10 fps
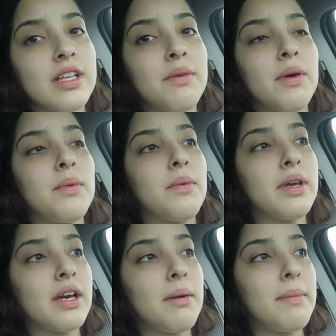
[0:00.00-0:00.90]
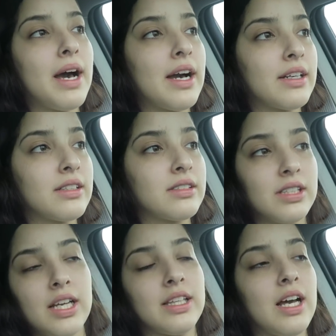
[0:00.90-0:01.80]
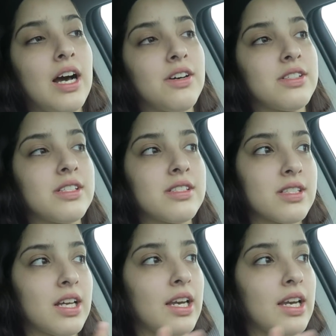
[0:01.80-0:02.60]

That way when we come back, like the house is